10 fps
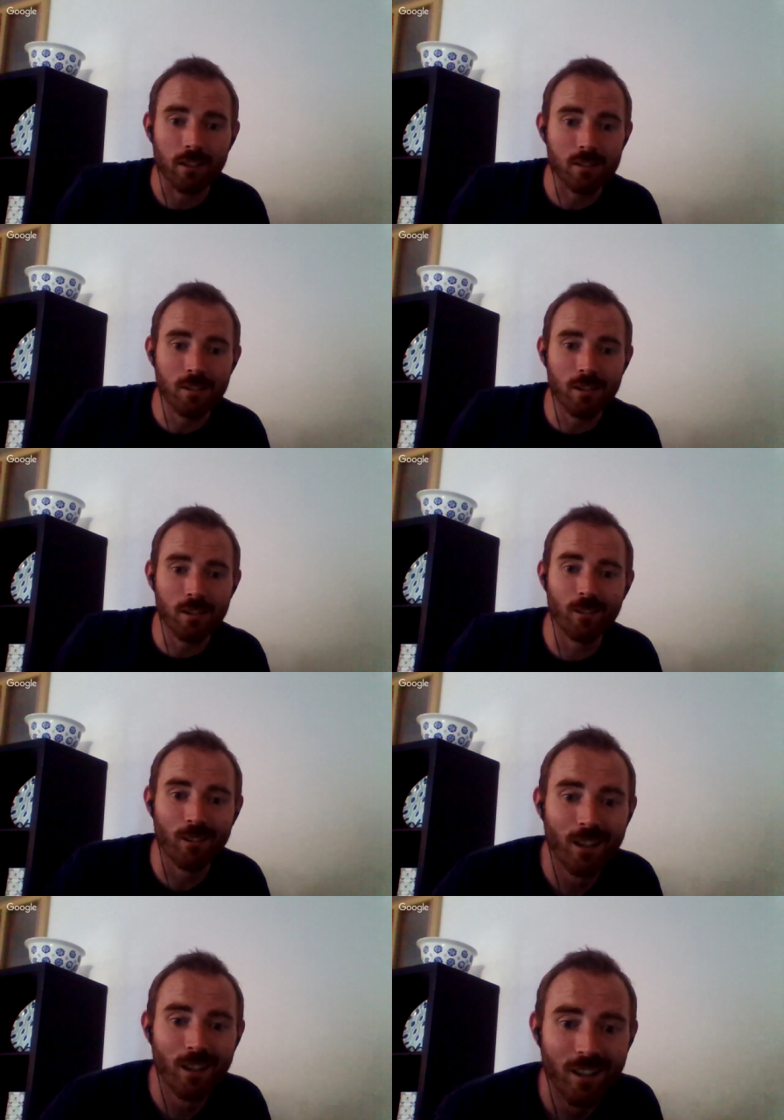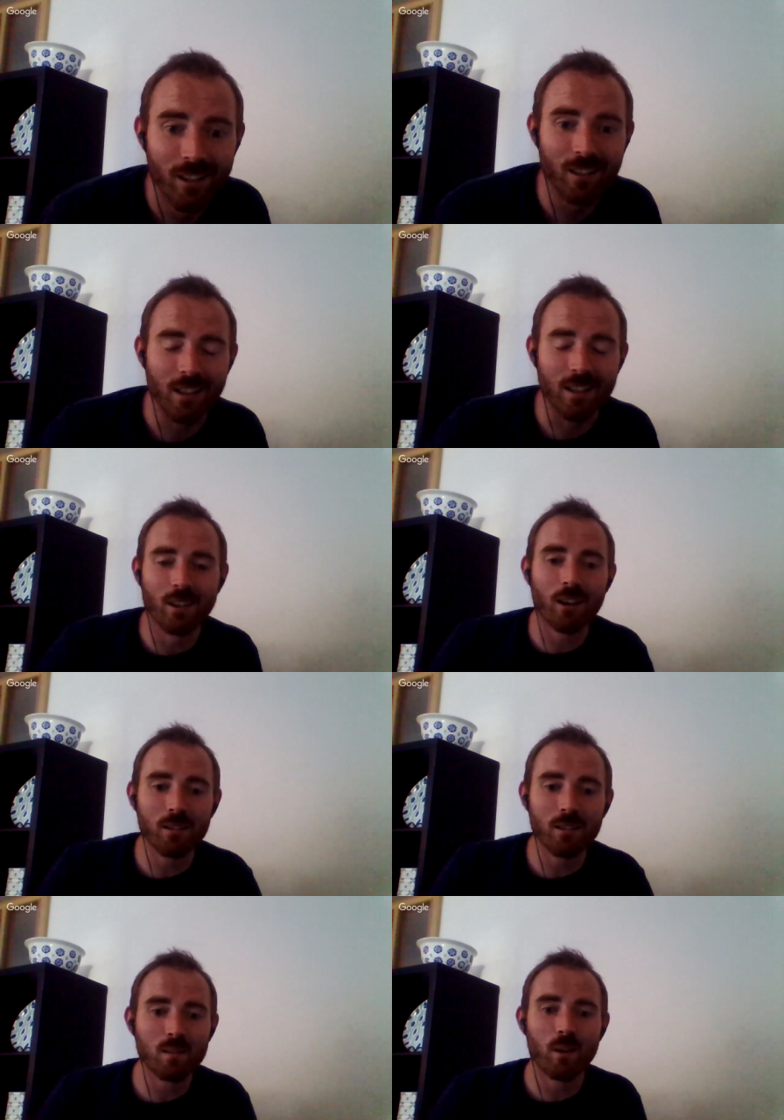no, as long as
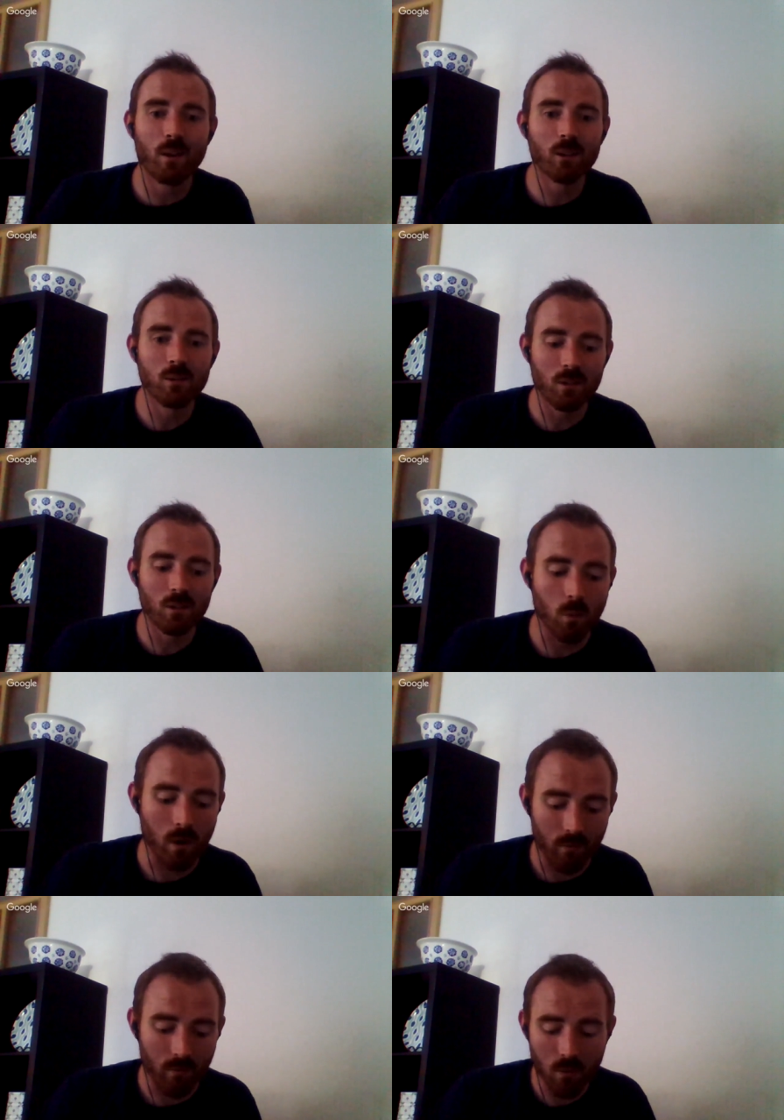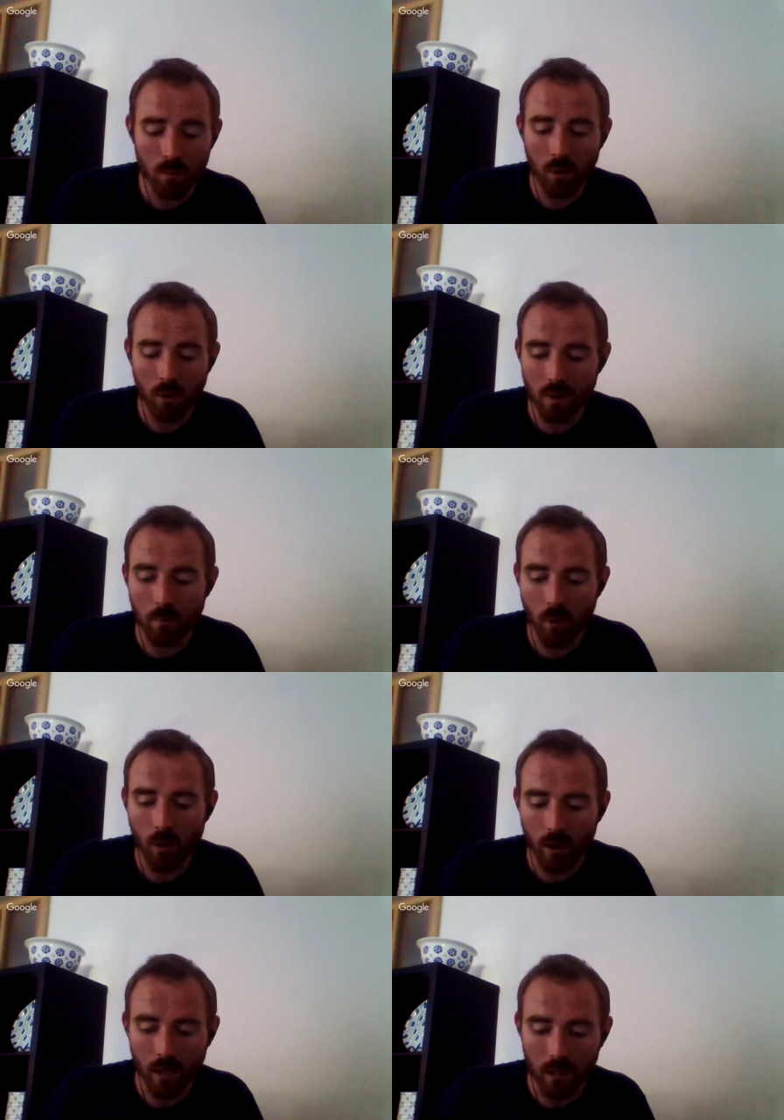the ball goes in square, if you can put the ball
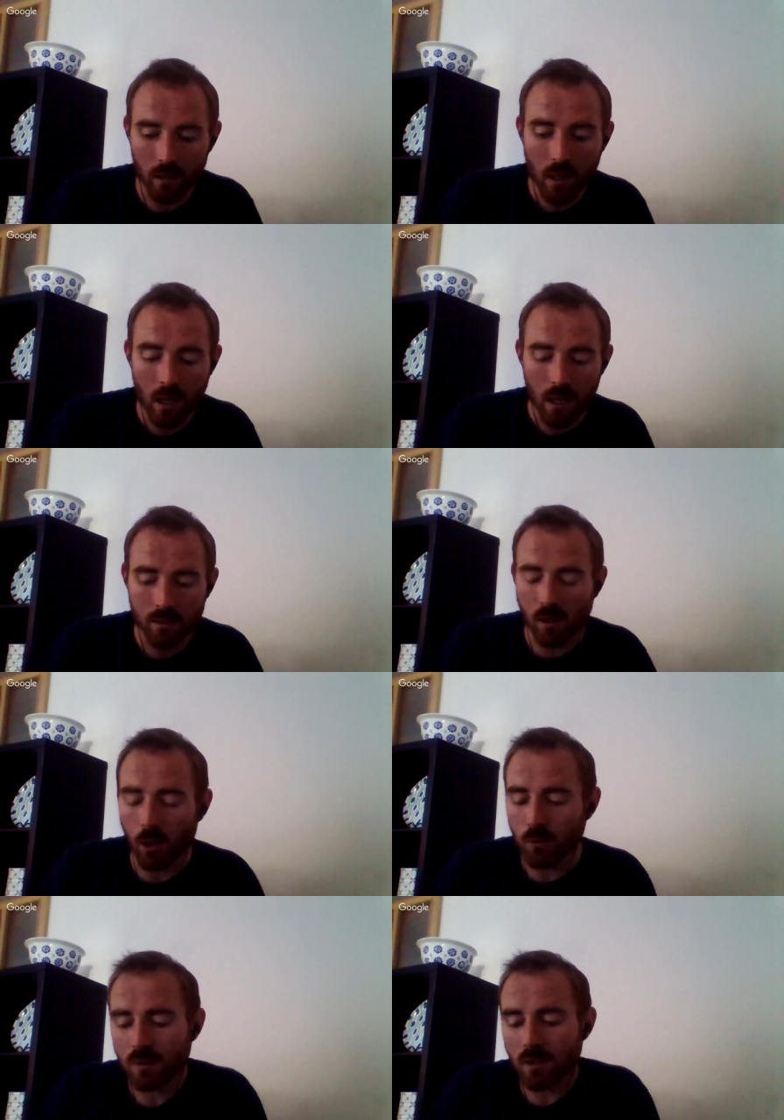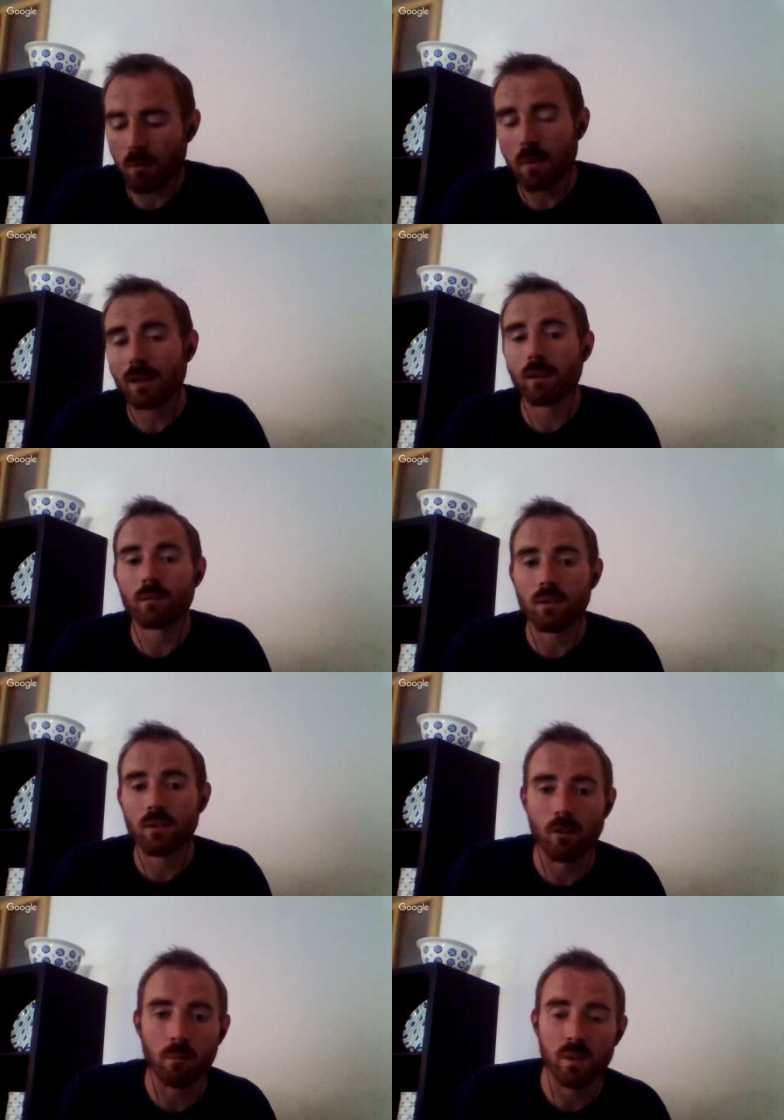in as close to the middle of the
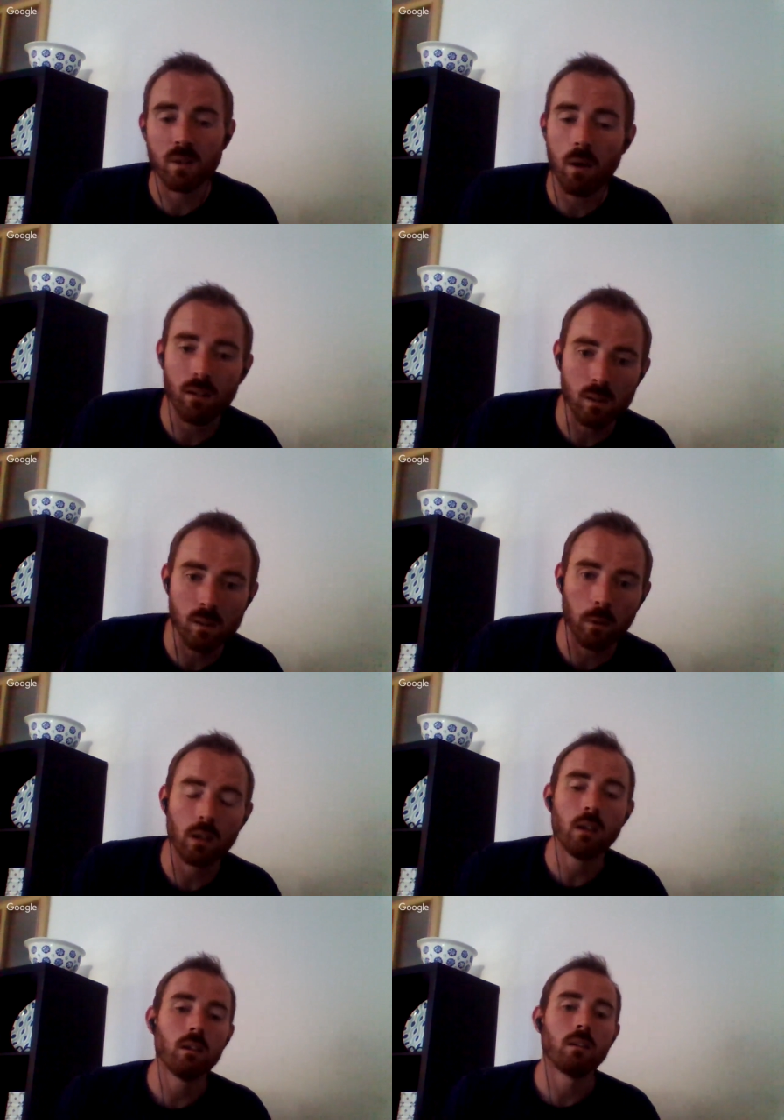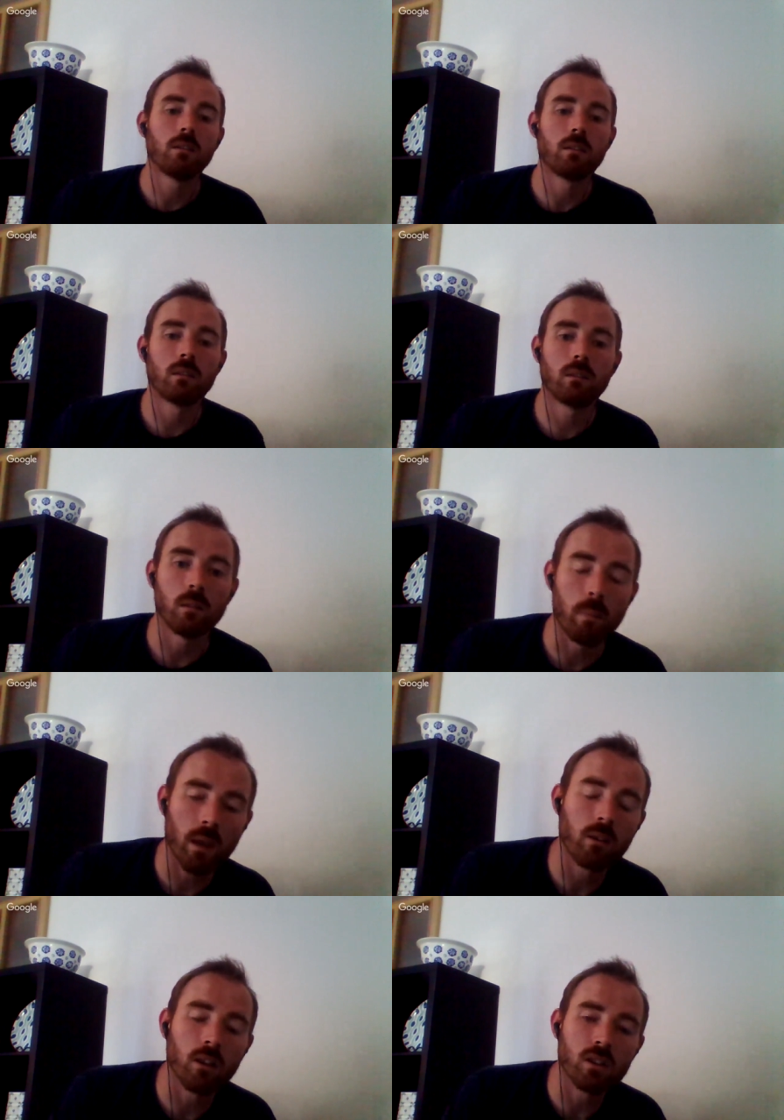scrum as possible, the better
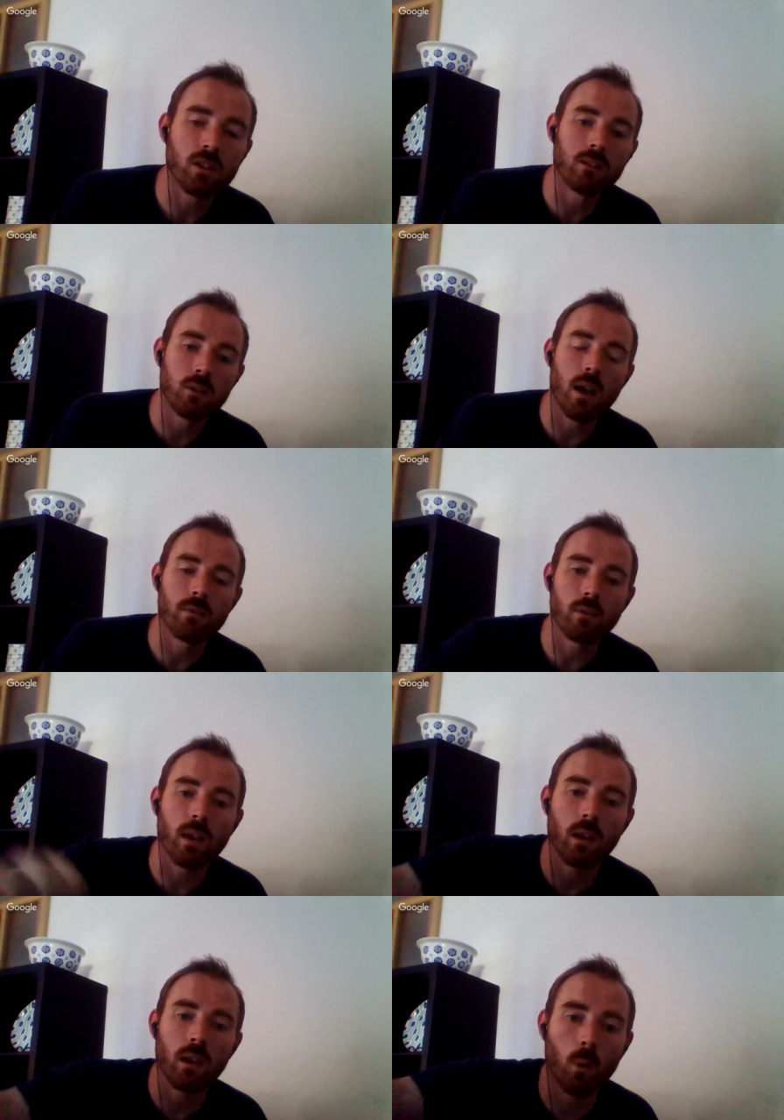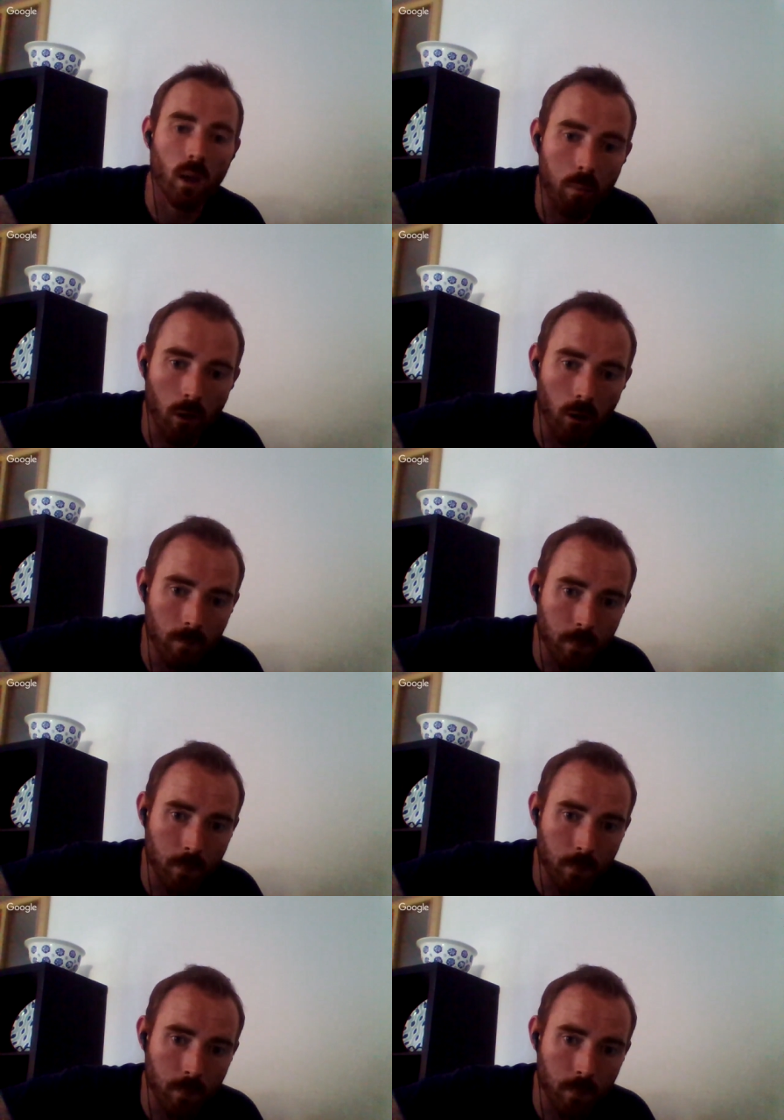the chance you have of getting quick ball.